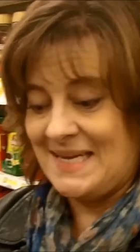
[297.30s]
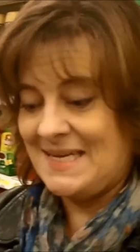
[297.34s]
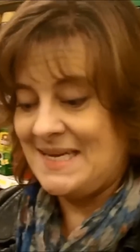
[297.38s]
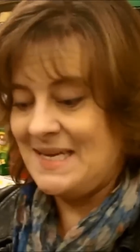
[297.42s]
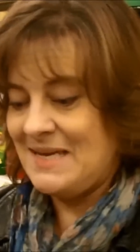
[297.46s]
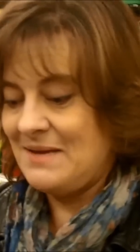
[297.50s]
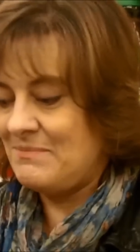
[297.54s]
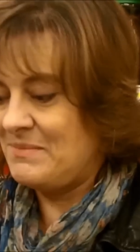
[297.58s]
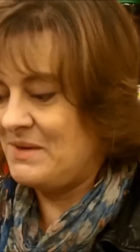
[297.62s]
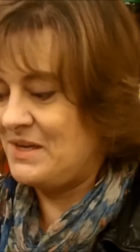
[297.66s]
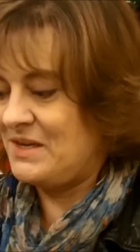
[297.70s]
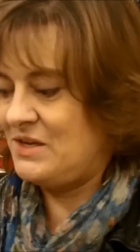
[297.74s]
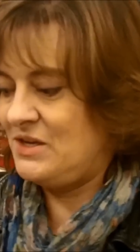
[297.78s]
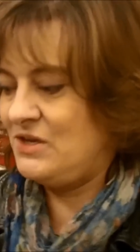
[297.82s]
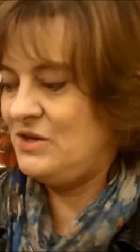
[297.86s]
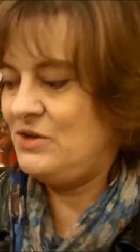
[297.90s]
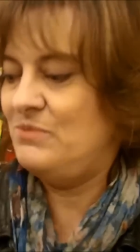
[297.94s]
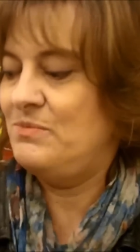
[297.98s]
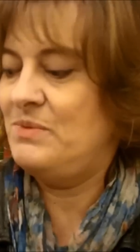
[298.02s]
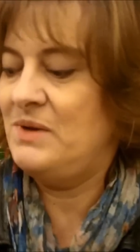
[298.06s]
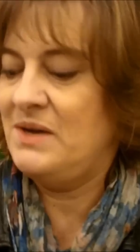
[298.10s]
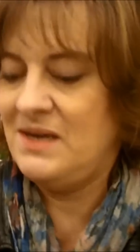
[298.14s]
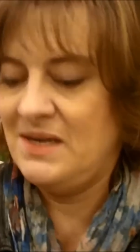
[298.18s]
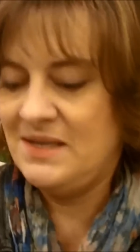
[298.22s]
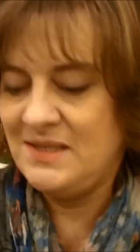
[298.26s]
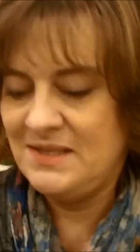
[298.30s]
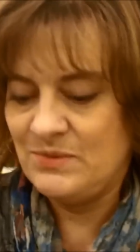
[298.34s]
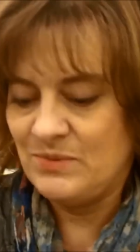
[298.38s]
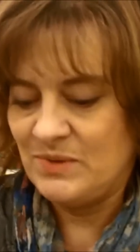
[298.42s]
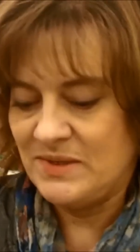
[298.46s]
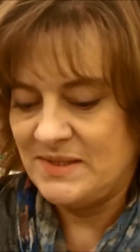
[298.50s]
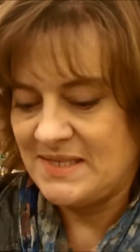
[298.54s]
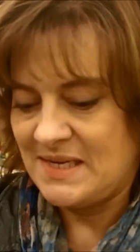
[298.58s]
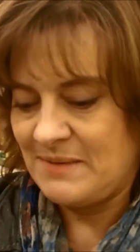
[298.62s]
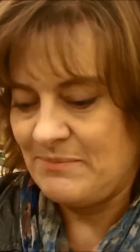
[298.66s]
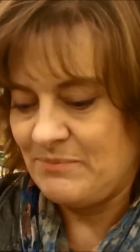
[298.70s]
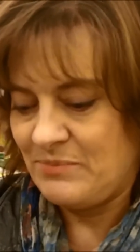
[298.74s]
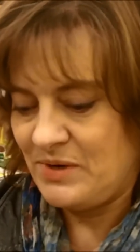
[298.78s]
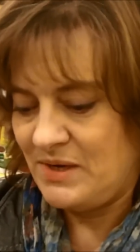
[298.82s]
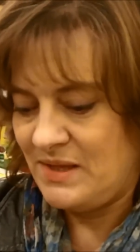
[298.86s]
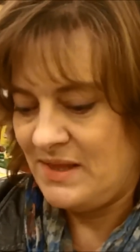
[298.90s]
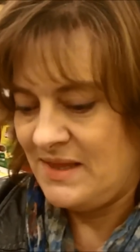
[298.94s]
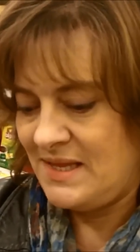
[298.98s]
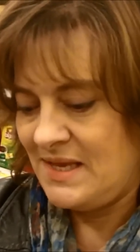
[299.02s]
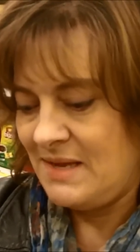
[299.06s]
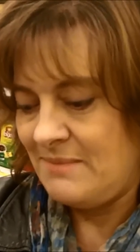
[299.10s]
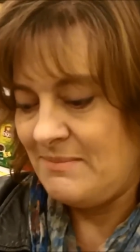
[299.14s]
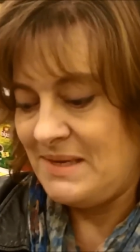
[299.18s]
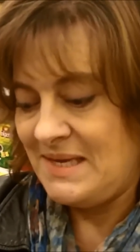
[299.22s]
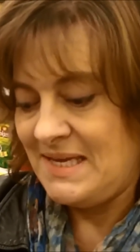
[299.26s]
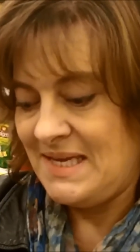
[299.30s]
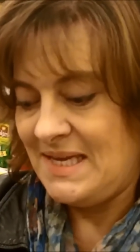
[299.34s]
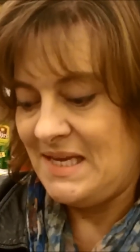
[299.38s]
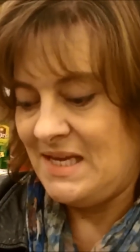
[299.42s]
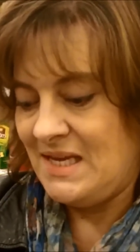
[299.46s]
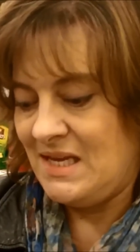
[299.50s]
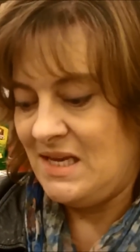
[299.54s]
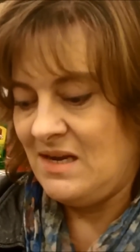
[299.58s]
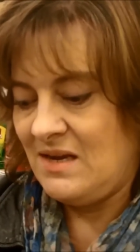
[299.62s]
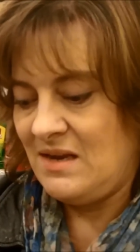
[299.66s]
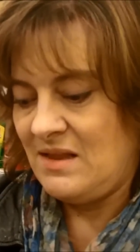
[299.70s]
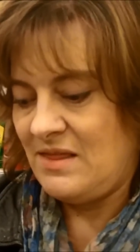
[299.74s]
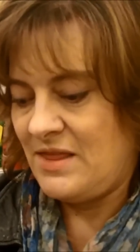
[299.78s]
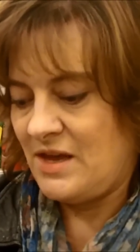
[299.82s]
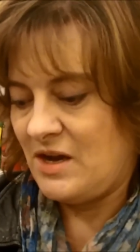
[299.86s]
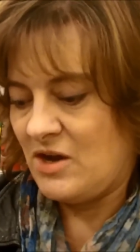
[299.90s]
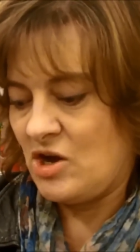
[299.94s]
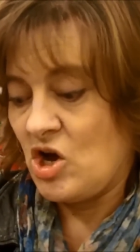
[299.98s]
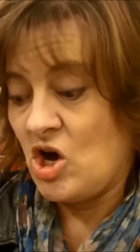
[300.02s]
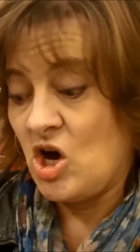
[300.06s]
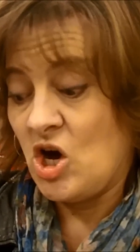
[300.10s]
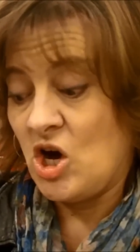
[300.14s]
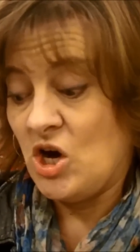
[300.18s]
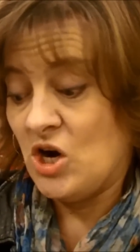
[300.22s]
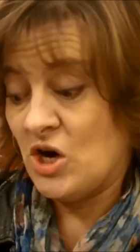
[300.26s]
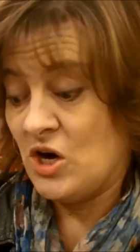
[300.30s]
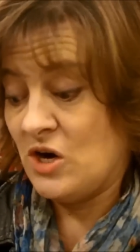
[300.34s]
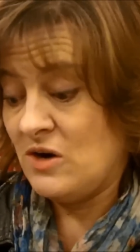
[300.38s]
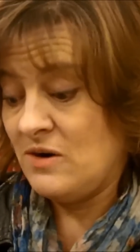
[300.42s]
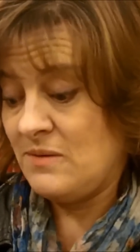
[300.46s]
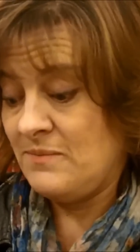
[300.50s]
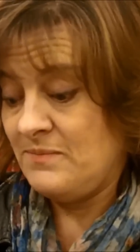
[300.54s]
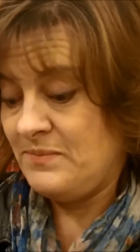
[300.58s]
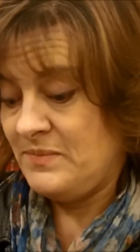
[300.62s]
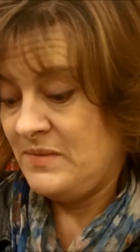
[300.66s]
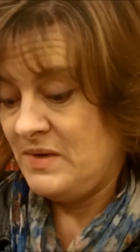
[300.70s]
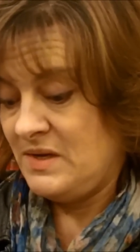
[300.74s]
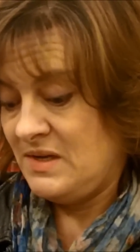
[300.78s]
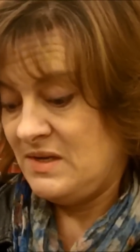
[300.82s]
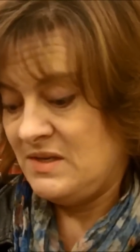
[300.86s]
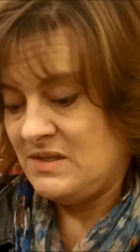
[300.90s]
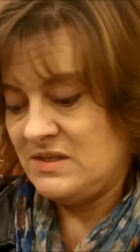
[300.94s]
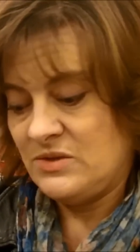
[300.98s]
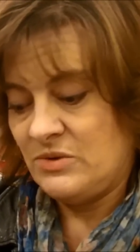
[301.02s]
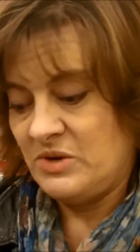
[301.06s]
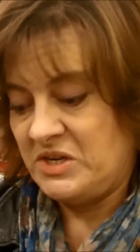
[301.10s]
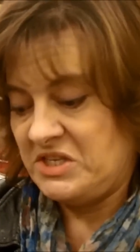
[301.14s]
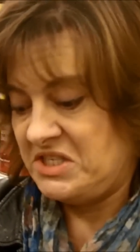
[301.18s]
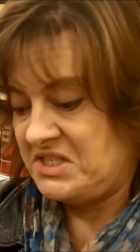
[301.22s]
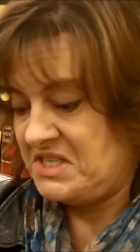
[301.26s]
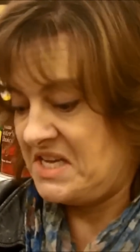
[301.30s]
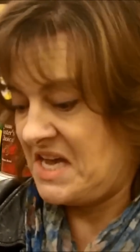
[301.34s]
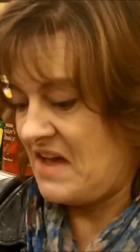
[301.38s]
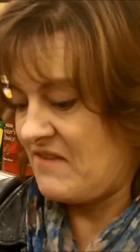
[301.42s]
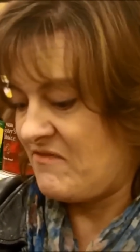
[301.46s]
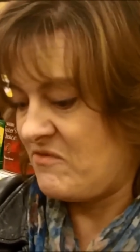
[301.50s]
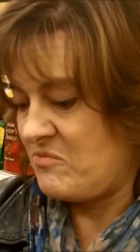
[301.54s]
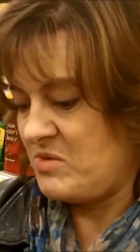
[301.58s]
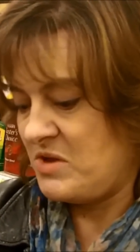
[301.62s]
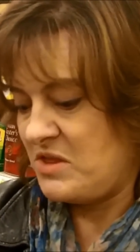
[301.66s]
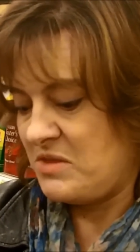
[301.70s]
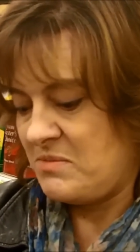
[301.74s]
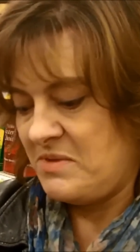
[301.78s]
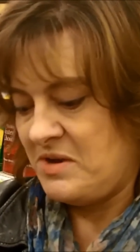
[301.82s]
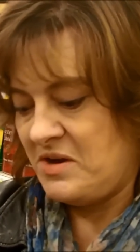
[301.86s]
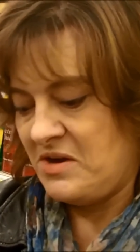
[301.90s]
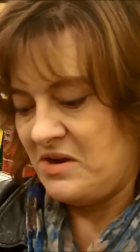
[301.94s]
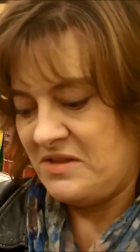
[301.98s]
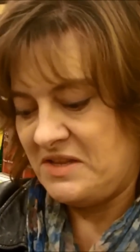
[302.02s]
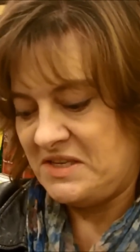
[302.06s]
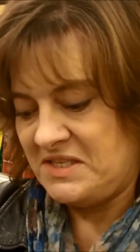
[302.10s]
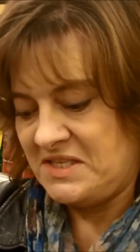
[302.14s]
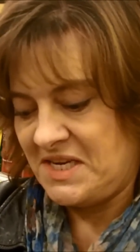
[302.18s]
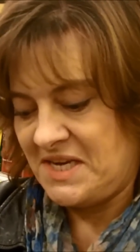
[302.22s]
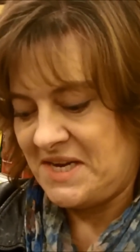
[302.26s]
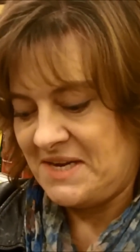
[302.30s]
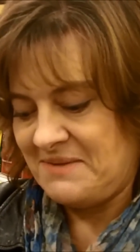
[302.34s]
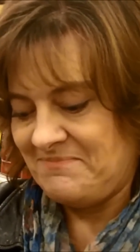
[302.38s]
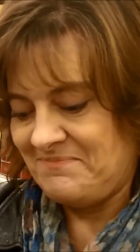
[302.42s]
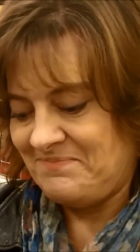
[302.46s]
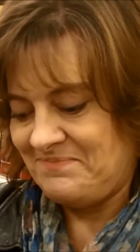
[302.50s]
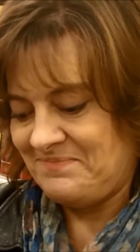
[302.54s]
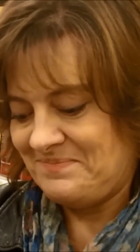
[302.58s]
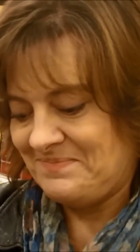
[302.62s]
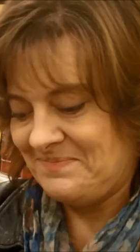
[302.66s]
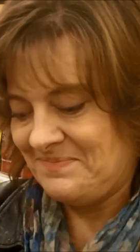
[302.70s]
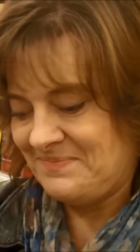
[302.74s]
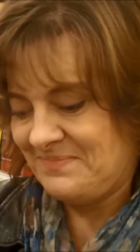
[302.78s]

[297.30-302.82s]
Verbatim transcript: I keep my coupons once I print them in the car, so I just have them with me all the time.